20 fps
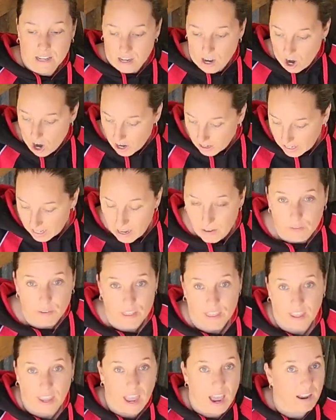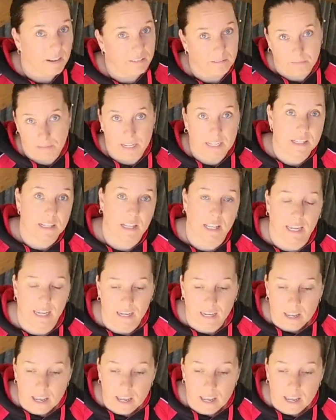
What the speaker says: I get everything out, it's clean.